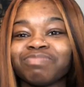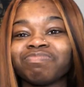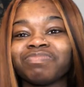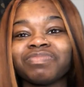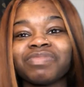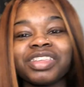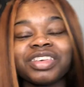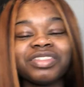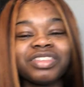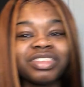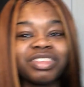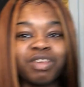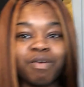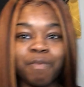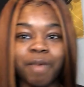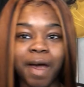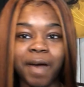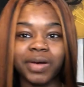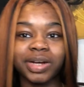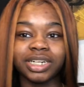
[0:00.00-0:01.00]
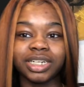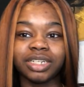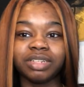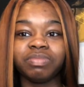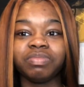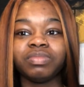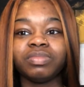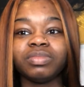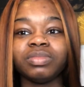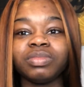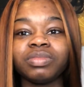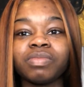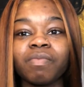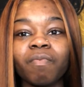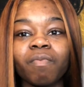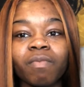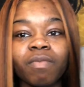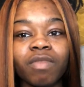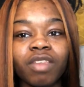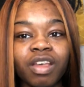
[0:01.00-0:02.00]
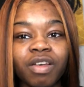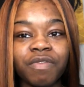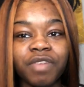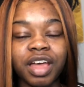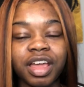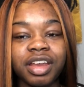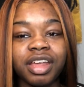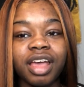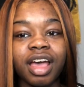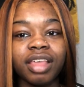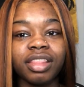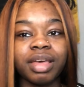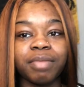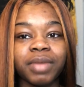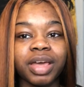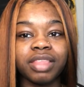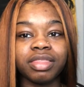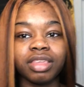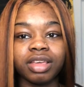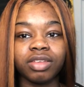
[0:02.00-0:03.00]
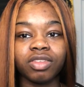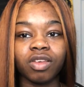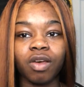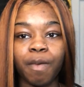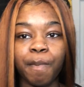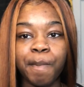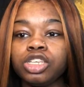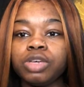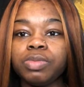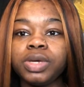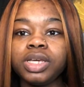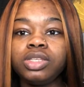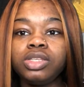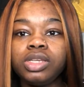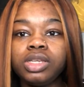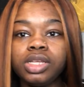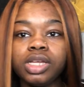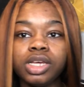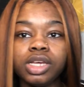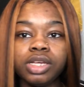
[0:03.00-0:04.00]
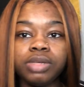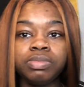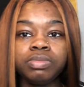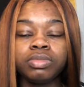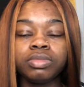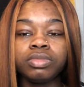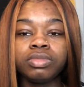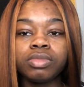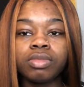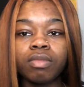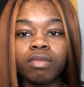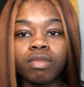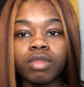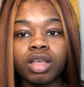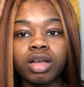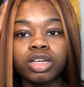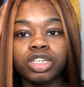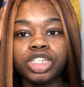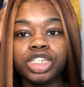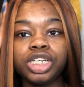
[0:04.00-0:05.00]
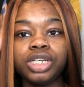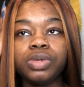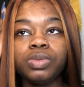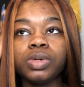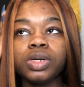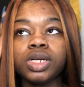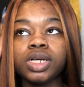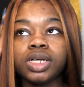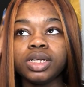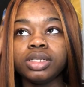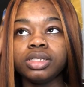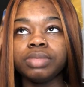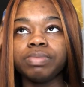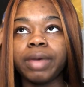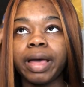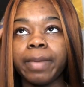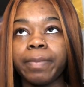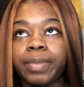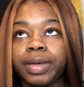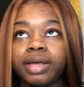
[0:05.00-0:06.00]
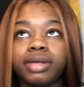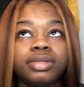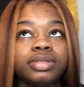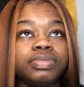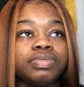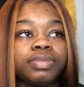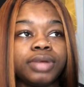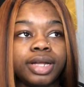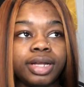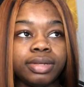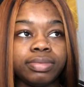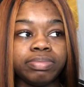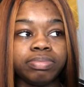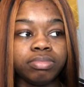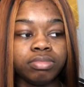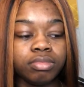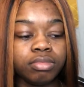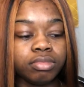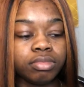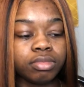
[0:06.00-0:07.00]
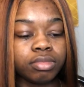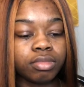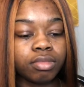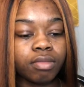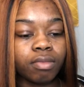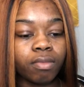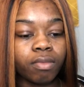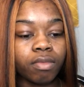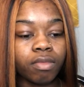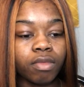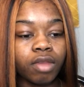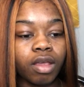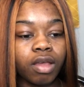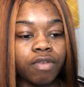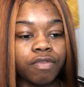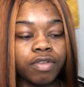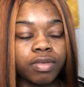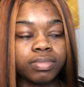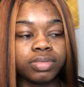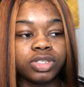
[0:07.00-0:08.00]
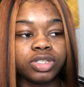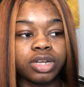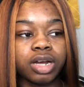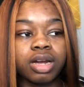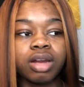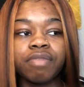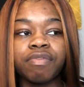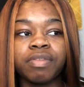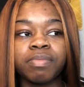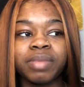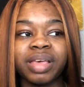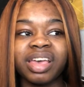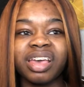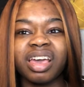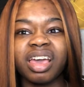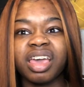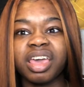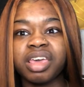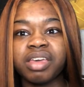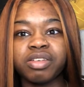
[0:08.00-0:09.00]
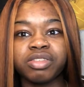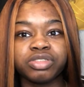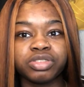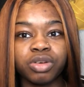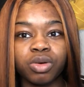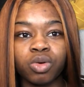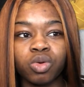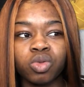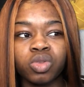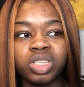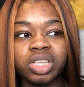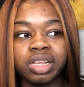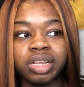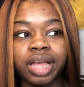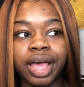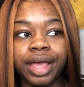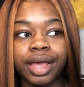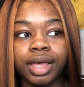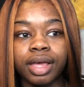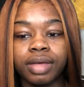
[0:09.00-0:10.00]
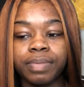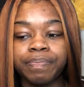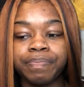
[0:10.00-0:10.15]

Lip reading: This isn't about her, for any of y'all that might think so. basically, she was my best friend from starting from like 8 years old to like